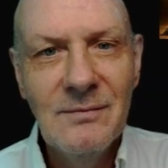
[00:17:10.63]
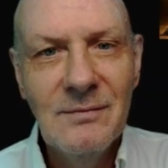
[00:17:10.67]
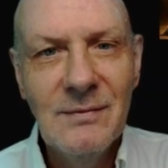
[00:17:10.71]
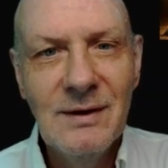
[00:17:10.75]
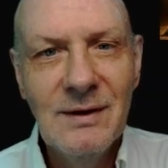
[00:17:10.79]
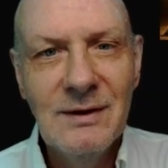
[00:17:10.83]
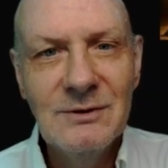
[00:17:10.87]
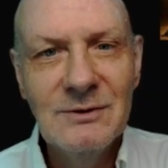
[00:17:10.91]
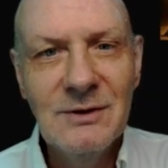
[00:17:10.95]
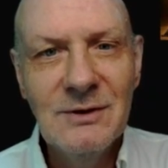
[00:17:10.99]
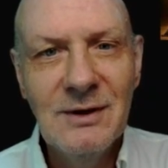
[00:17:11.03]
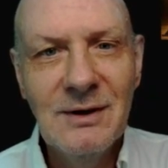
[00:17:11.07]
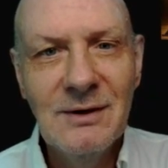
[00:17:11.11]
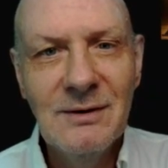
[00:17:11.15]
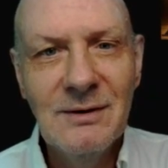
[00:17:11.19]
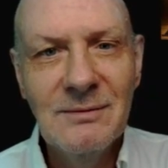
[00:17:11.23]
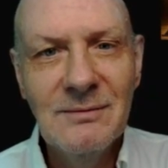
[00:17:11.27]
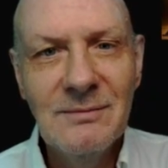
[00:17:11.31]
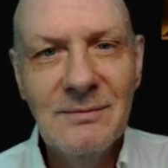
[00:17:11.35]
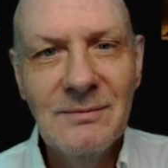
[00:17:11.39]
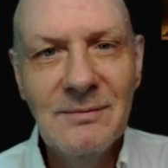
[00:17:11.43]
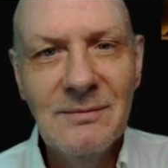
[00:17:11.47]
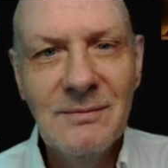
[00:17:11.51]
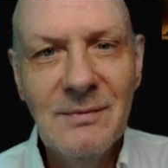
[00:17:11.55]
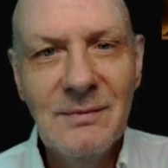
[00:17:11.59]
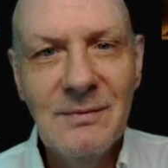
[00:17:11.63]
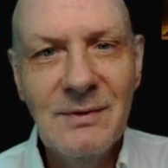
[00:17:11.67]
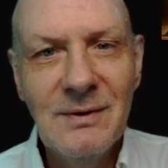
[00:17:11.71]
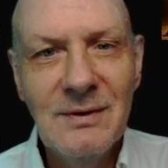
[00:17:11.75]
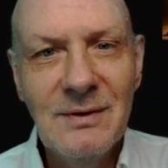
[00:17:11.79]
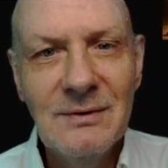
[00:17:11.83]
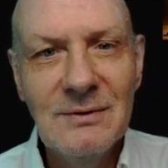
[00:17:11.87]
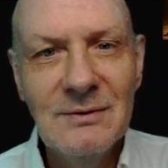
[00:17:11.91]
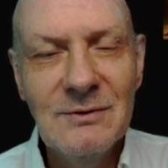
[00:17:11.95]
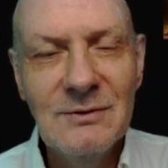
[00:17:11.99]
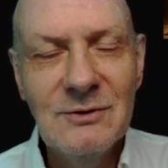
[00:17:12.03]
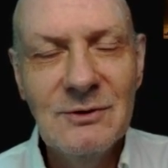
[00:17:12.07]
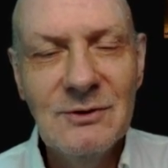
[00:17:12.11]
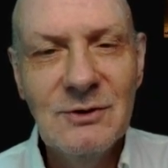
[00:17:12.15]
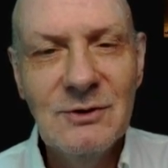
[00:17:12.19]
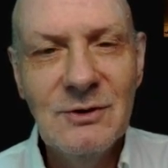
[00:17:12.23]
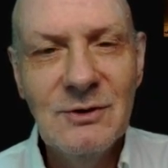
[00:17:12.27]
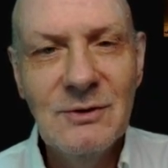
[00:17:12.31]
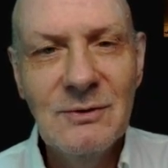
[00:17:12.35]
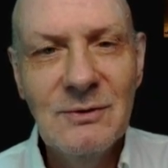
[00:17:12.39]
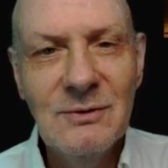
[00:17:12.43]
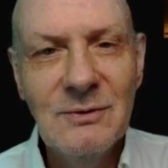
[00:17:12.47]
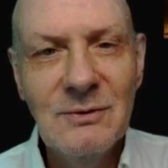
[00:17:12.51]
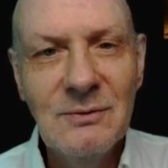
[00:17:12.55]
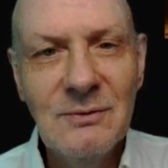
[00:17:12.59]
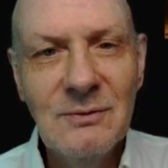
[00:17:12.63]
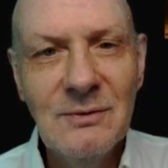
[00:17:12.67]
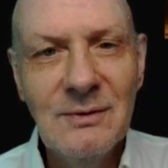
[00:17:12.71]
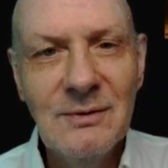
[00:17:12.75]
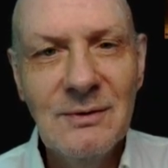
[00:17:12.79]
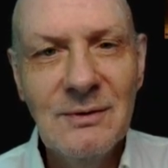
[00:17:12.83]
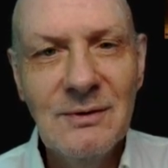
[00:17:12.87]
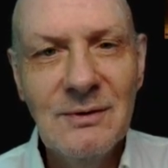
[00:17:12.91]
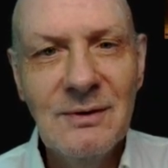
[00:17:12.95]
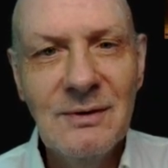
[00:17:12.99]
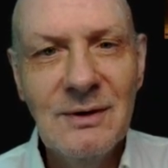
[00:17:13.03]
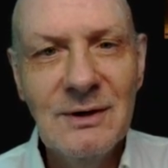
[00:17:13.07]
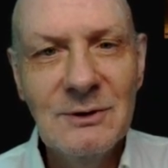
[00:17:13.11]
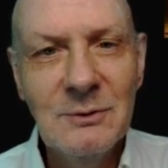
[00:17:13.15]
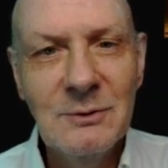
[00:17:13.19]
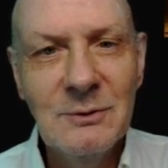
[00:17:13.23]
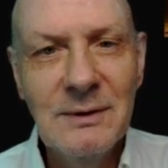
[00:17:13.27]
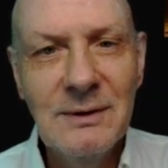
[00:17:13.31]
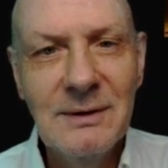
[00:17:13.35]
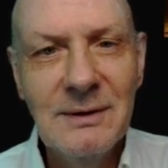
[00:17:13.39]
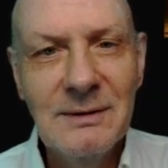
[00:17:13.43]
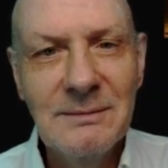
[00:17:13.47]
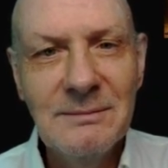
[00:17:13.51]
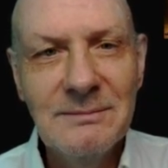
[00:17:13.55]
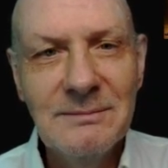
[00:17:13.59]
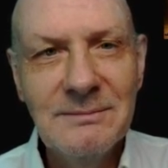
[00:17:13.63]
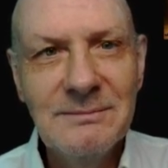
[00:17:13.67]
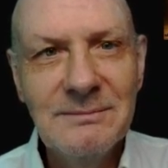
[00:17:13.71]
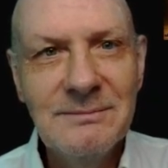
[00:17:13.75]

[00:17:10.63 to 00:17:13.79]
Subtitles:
Thanks again, and see you next week.